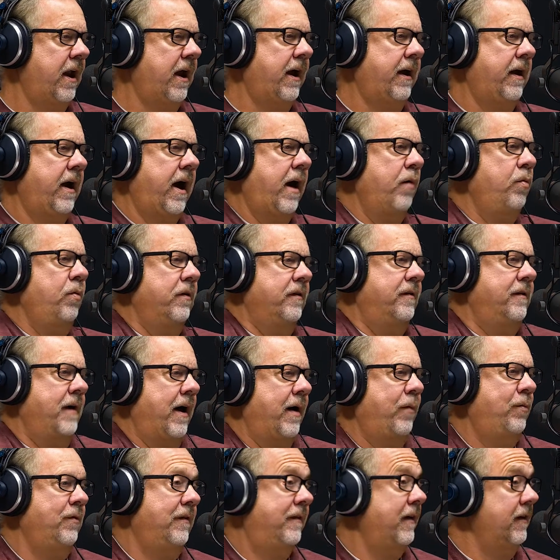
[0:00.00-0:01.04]
I
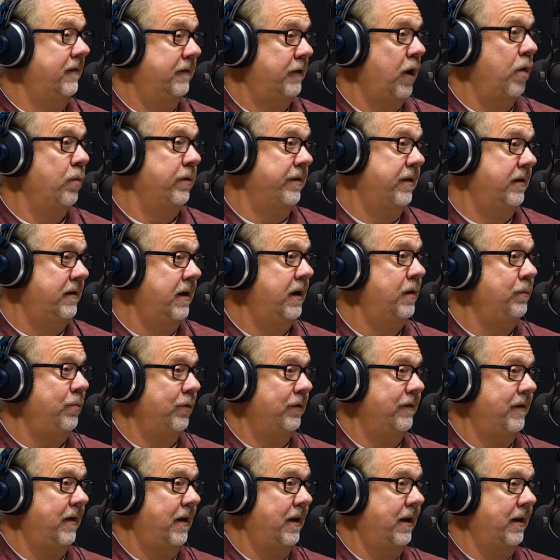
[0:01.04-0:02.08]
would say start with the
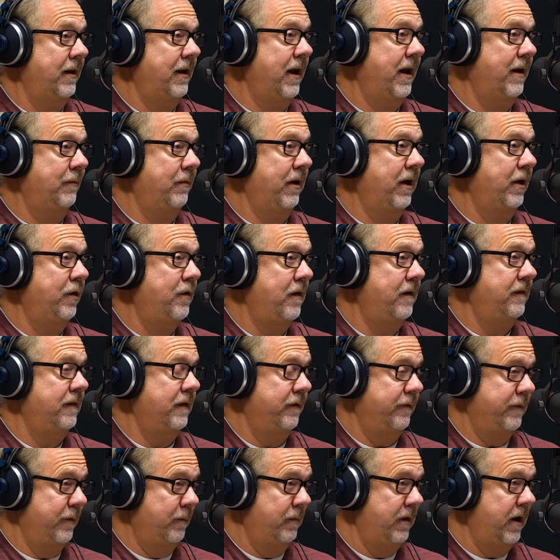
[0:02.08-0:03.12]
10% and increase
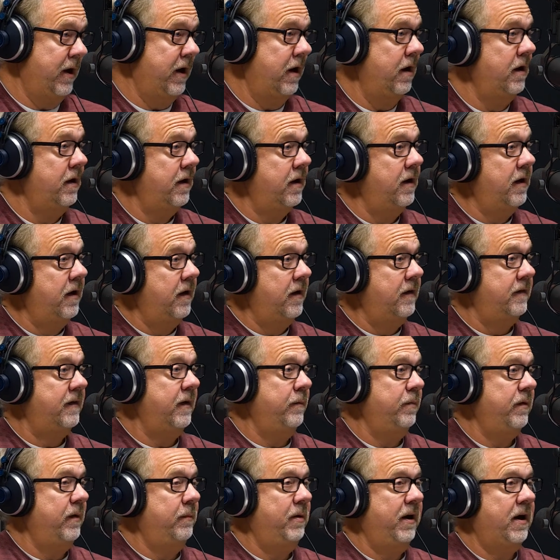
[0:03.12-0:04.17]
it from there,
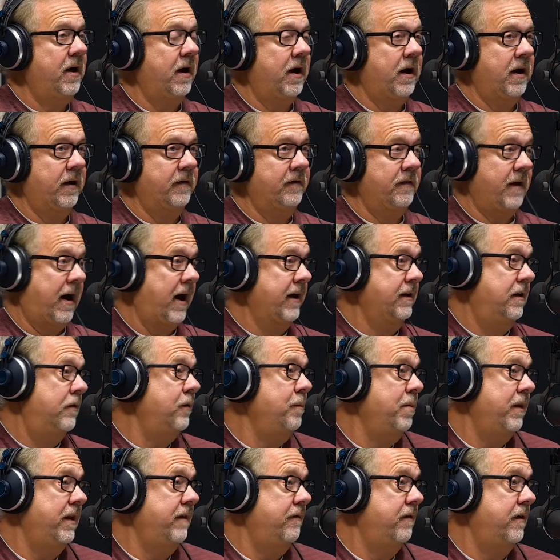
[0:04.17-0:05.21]
simply because I do
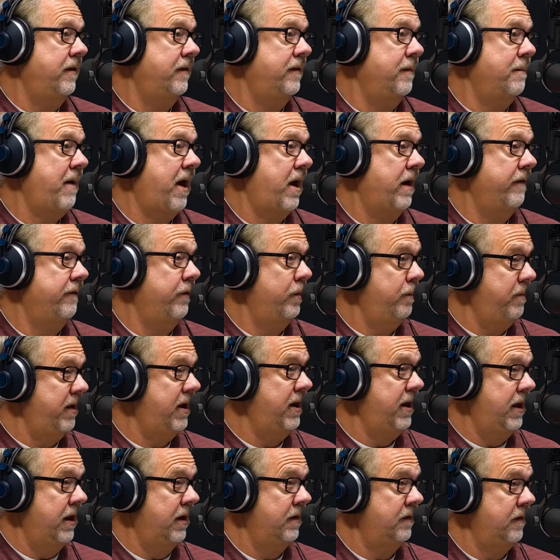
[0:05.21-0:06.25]
believe it is a matter of
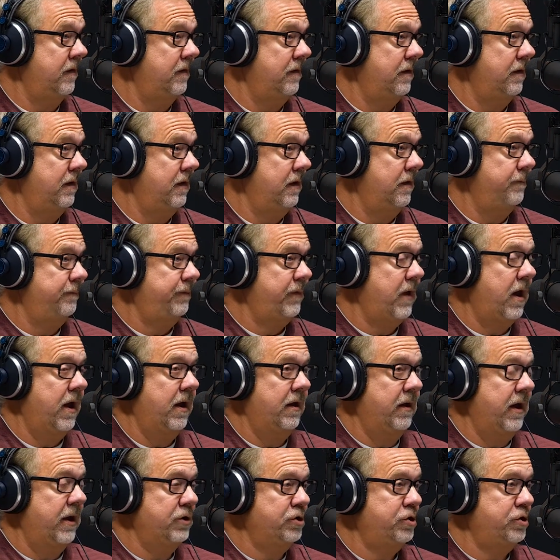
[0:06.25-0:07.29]
obedience and